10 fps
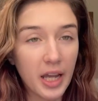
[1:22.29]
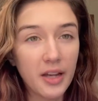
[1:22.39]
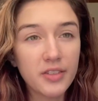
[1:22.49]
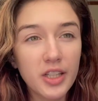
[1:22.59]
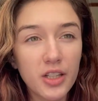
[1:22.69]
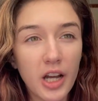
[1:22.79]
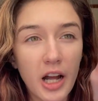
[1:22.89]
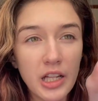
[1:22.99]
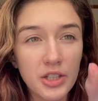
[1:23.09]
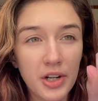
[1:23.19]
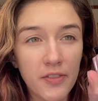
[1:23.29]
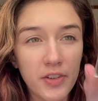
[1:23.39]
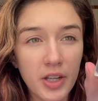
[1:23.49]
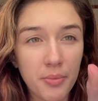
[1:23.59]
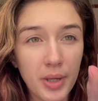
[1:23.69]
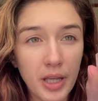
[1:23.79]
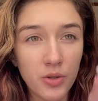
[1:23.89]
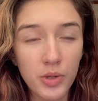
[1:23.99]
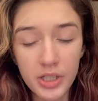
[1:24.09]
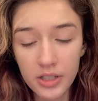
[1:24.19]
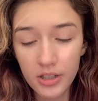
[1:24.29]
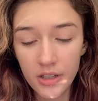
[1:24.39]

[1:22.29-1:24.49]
have like a holographic pink one,